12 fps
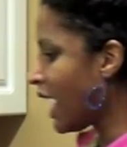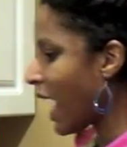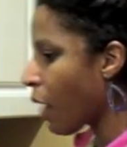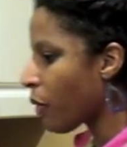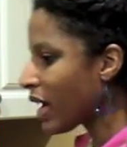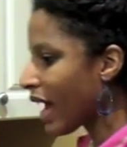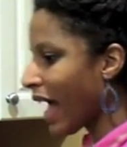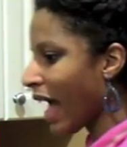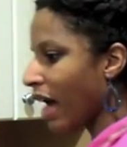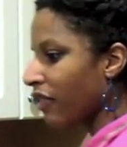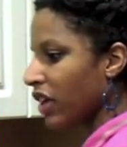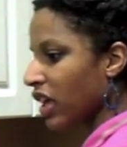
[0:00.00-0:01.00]
I want to
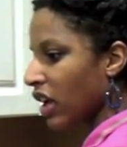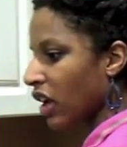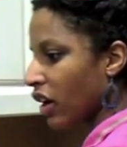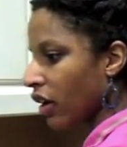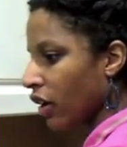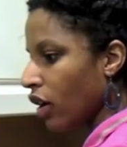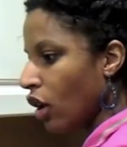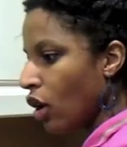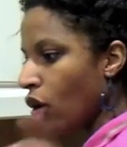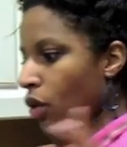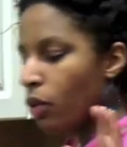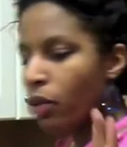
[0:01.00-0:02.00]
have here
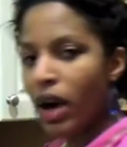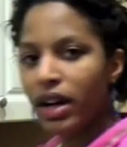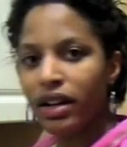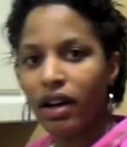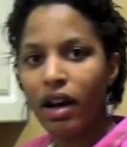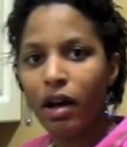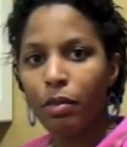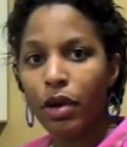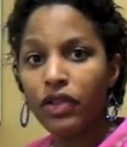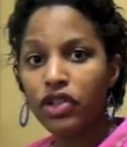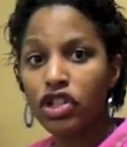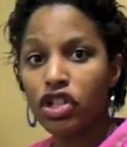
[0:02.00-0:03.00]
1 cup
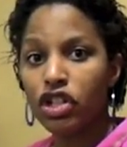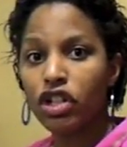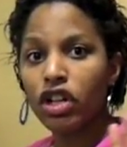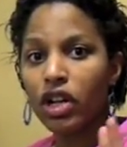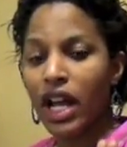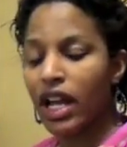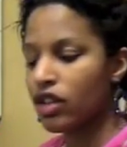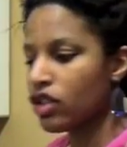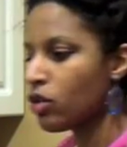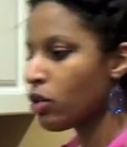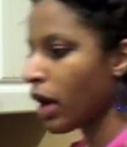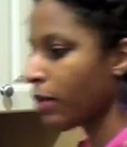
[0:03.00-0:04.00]
of sugar and
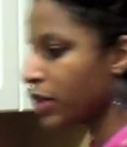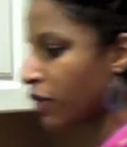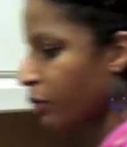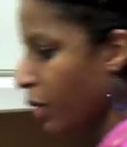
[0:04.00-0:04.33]
2 cups of